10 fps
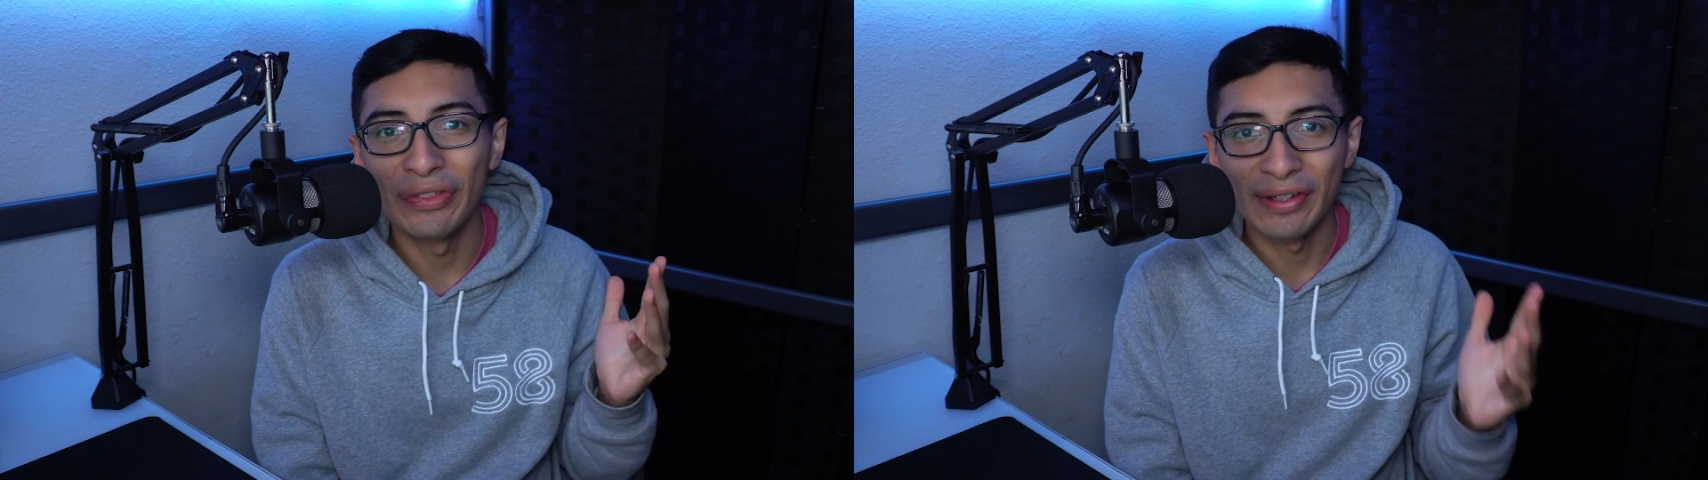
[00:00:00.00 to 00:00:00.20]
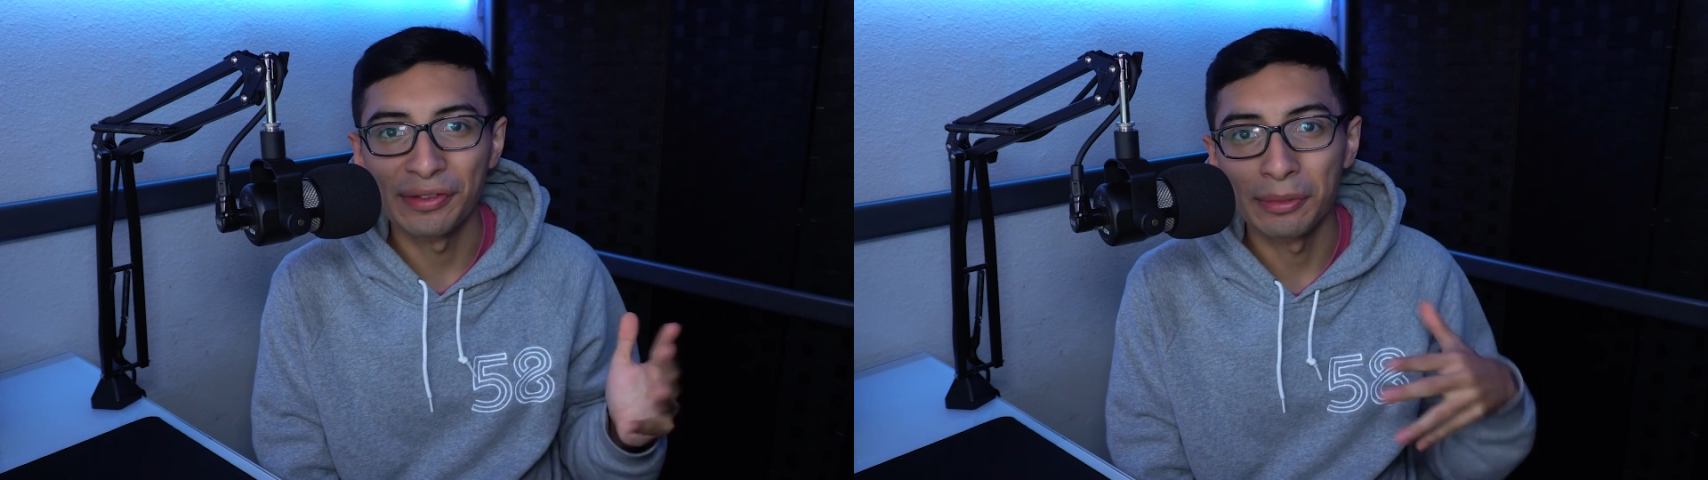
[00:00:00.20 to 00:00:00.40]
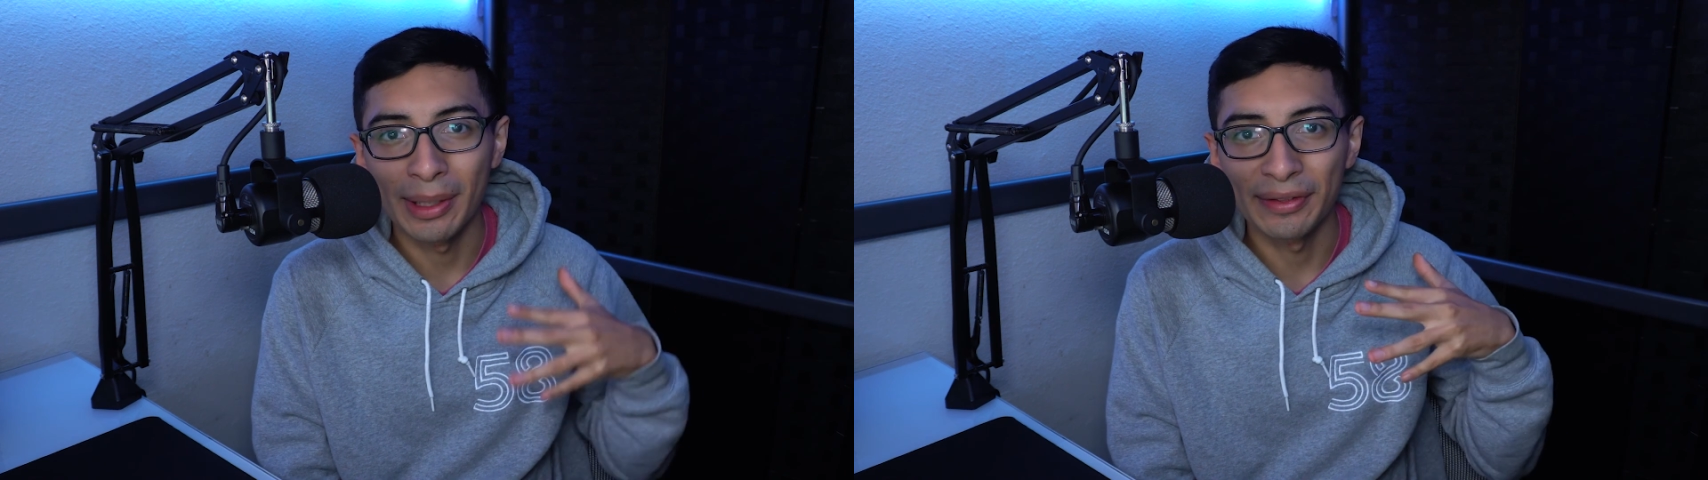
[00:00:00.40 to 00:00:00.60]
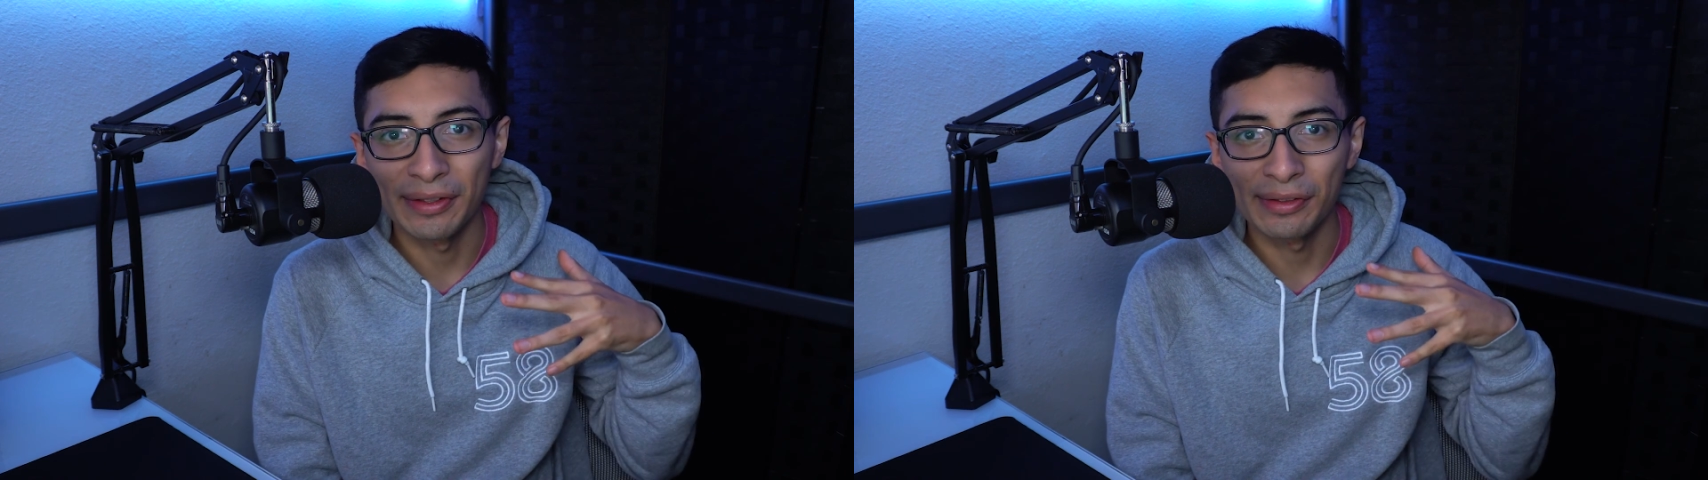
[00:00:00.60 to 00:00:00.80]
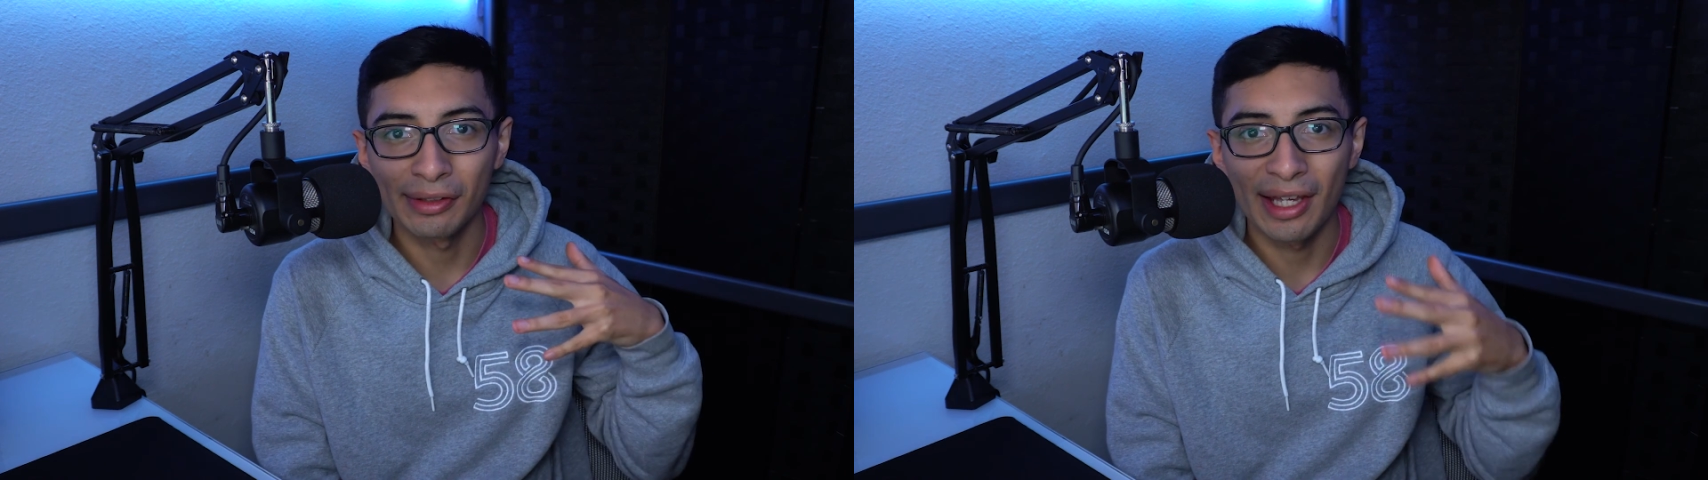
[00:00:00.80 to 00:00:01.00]
things about
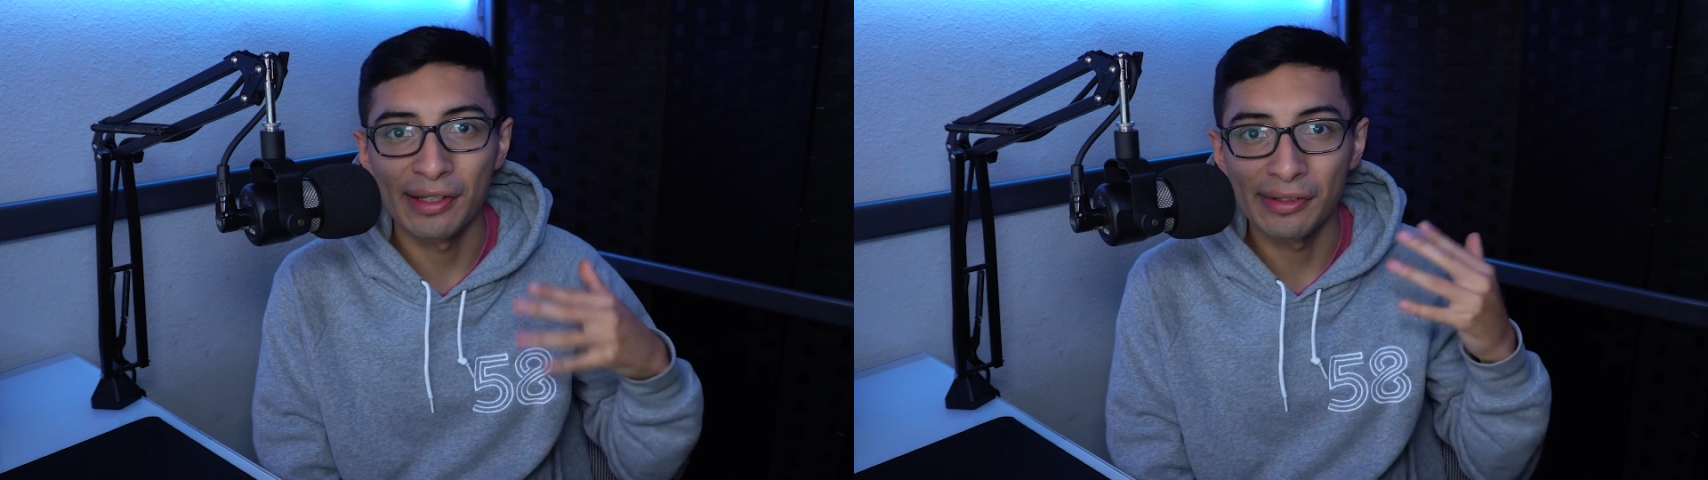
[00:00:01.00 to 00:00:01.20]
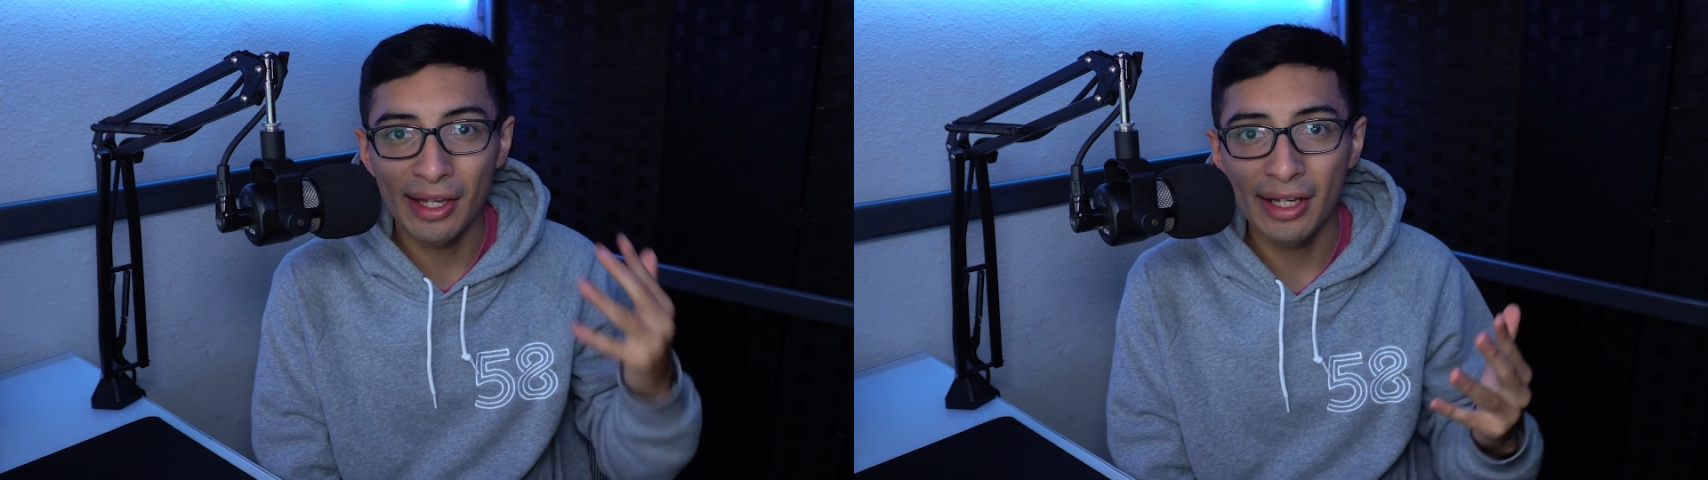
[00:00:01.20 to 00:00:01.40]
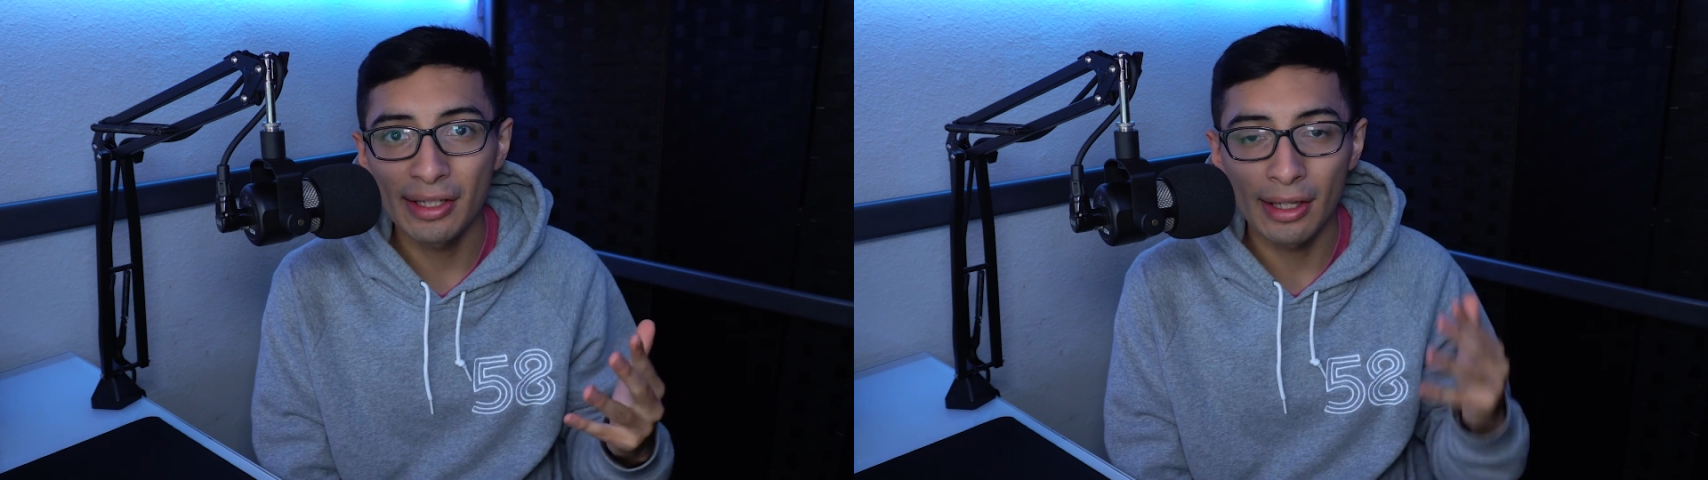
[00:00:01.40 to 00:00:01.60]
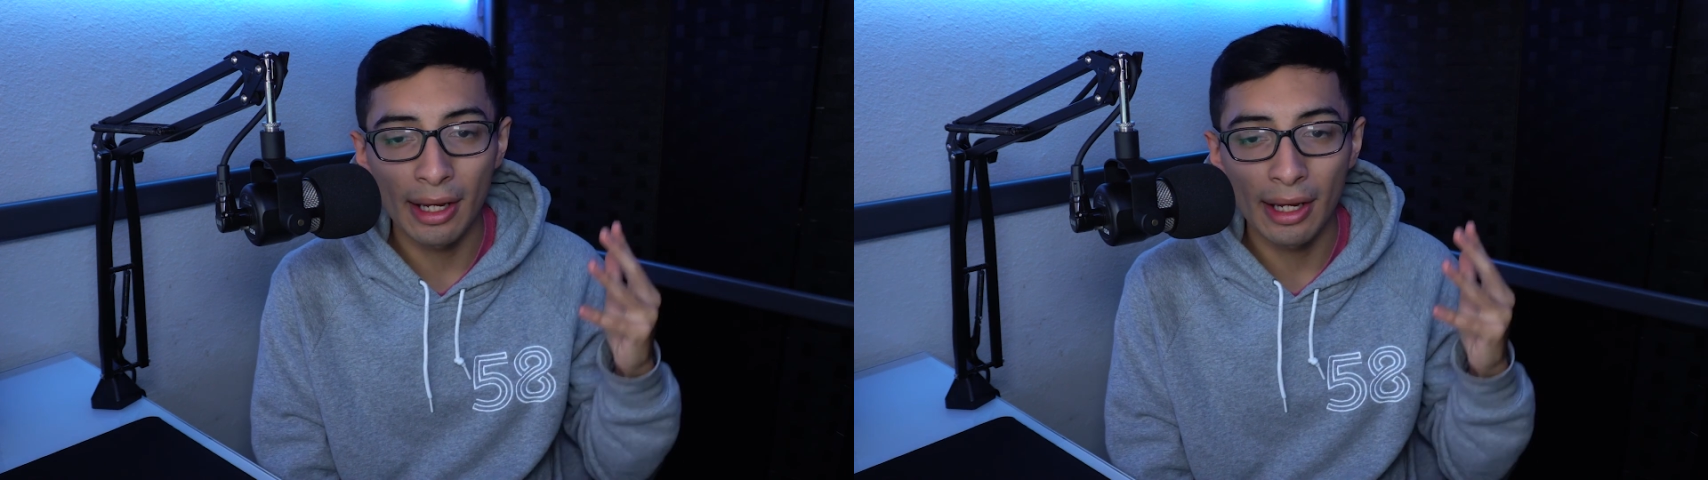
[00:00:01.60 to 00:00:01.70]
this case end.